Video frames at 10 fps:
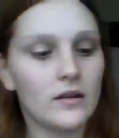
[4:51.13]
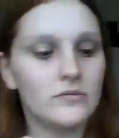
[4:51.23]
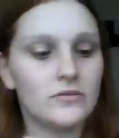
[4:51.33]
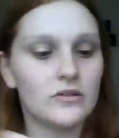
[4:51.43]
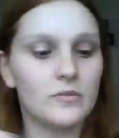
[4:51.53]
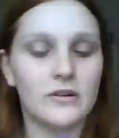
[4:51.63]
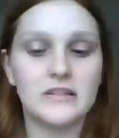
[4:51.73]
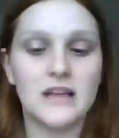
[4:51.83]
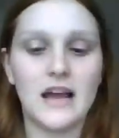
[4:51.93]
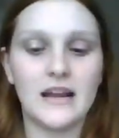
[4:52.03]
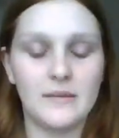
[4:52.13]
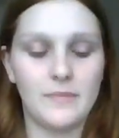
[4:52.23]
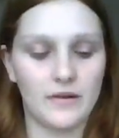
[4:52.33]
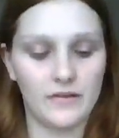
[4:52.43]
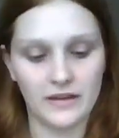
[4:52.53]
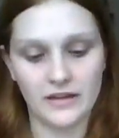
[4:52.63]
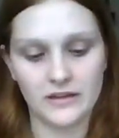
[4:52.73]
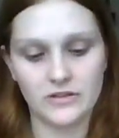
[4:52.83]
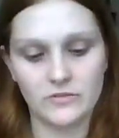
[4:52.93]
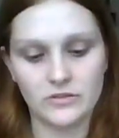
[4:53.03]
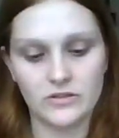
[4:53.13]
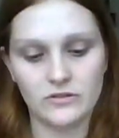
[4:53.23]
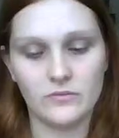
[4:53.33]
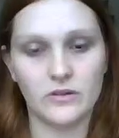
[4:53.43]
I'm just going to put a tiny bit on here, I don't want too